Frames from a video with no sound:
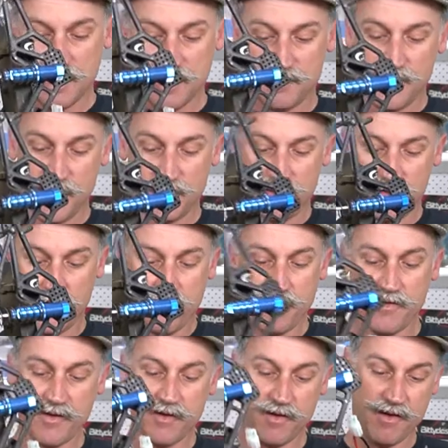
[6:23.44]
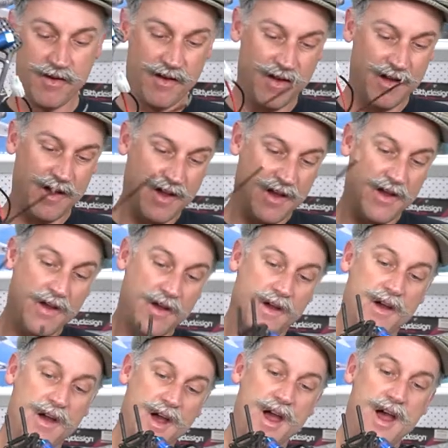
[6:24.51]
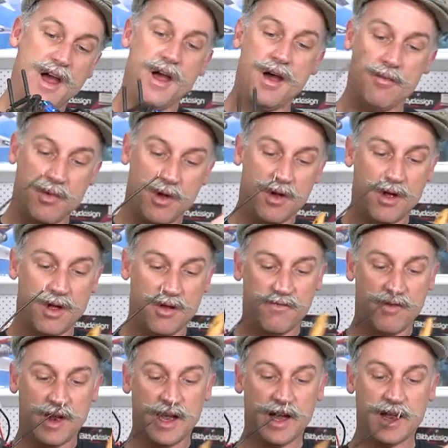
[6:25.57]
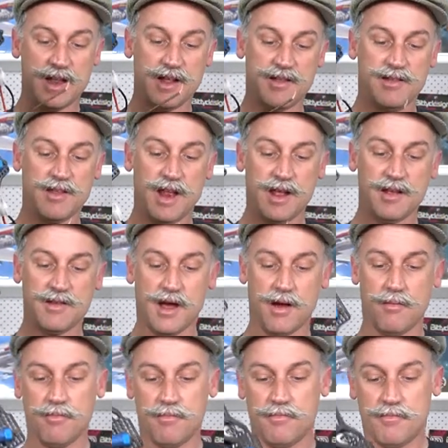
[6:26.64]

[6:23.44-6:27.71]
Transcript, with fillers: the dust off um, and really get the aesthetics up.